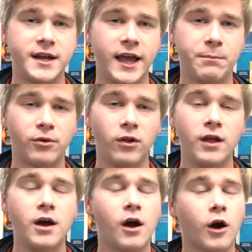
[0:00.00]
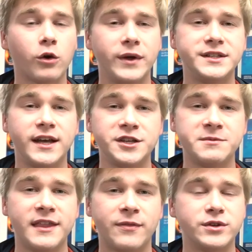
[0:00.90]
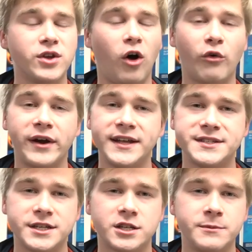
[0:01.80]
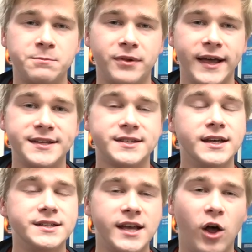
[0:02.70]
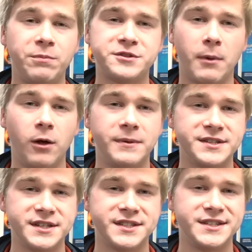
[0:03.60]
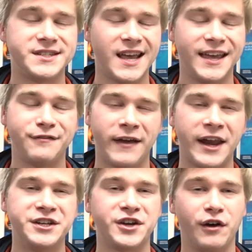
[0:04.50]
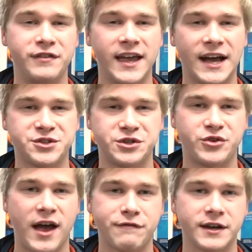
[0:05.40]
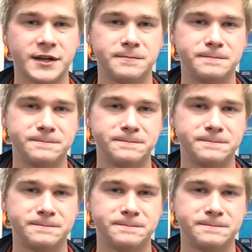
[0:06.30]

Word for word: in April, Hartwig tells me that there's already a system in place to help small businesses take advantage of the extra traffic